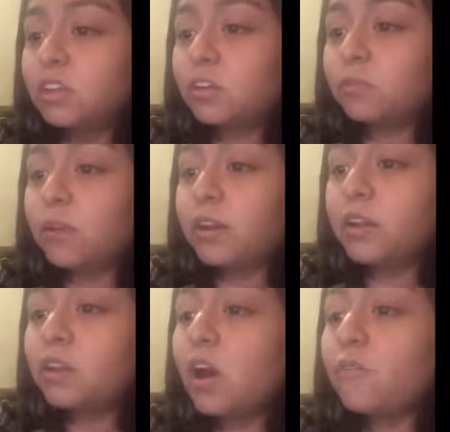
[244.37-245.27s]
The
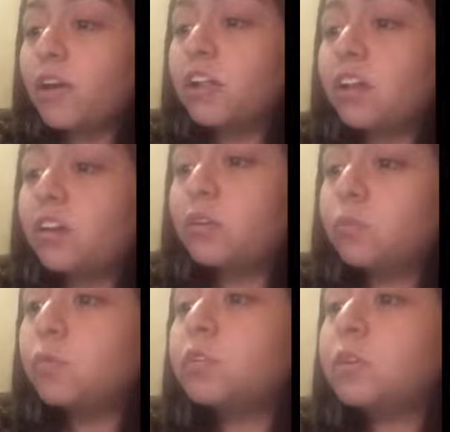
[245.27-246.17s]
grading of a letter
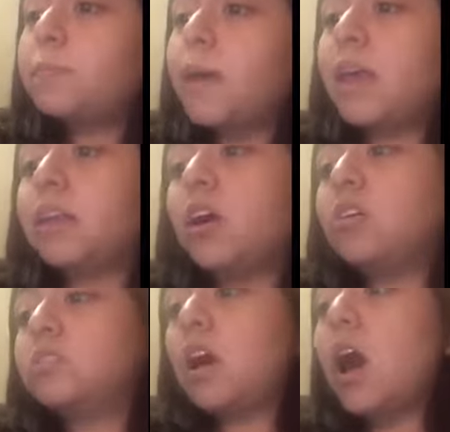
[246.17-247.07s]
will depend
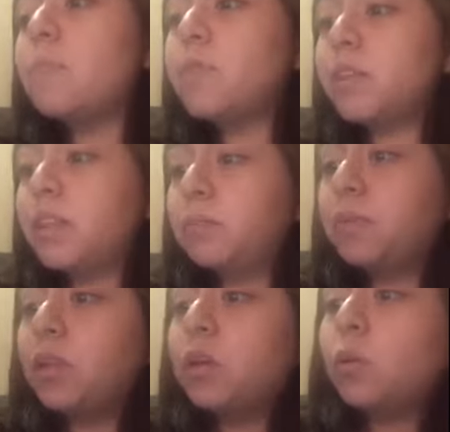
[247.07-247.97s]
on the objective
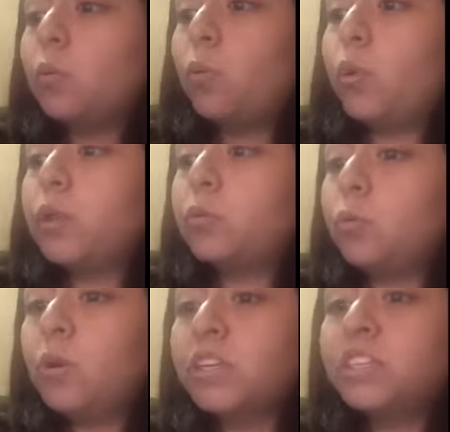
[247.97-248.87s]
with
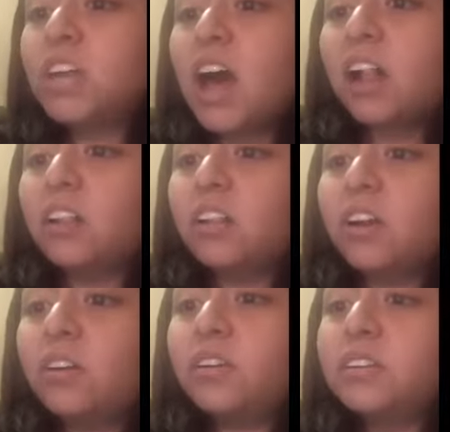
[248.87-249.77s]
which a
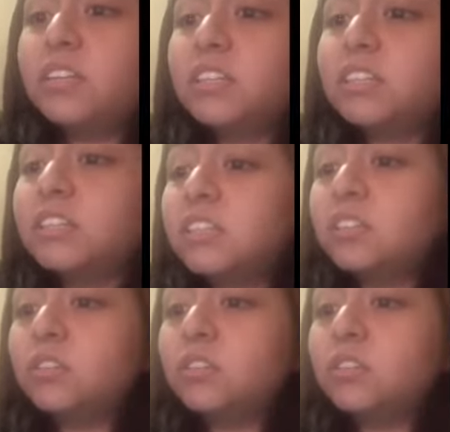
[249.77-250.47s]
letter is